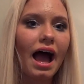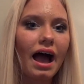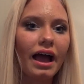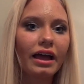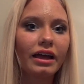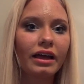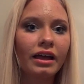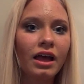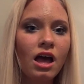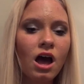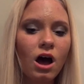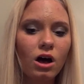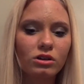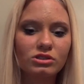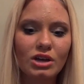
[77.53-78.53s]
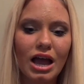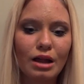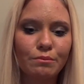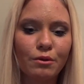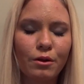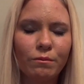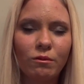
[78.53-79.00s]
I also
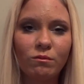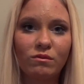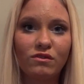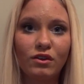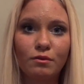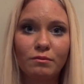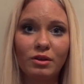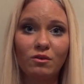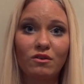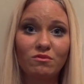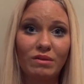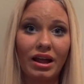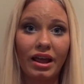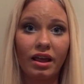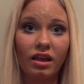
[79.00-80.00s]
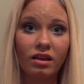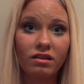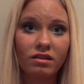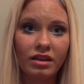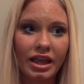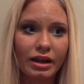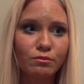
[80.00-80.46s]
had problems filming with my
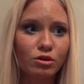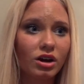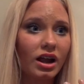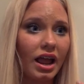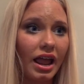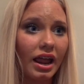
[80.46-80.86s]
camera,